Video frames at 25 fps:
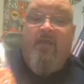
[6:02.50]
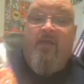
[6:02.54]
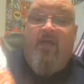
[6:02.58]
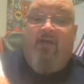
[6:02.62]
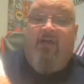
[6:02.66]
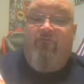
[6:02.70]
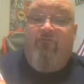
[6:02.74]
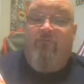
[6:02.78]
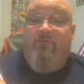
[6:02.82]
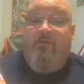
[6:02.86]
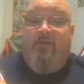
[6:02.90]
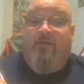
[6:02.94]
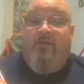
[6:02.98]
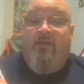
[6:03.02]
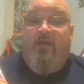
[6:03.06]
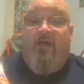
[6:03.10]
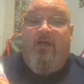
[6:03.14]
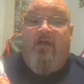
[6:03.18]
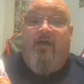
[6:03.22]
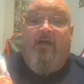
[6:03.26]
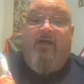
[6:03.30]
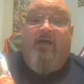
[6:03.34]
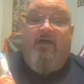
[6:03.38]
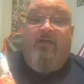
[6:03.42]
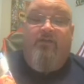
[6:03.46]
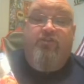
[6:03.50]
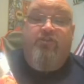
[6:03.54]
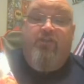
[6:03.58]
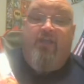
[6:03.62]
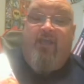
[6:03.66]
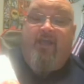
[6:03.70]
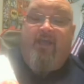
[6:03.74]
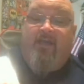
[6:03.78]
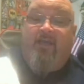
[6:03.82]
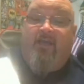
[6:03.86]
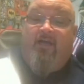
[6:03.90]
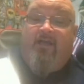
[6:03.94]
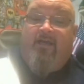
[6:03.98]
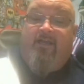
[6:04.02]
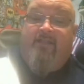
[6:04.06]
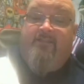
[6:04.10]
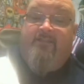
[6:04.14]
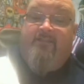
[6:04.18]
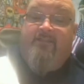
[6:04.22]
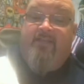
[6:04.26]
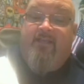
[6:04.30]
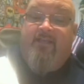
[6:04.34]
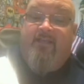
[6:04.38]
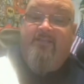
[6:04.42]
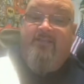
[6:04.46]
From the chat,
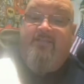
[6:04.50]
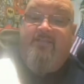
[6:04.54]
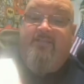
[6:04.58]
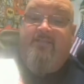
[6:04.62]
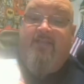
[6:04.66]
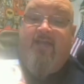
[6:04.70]
Heinz says he's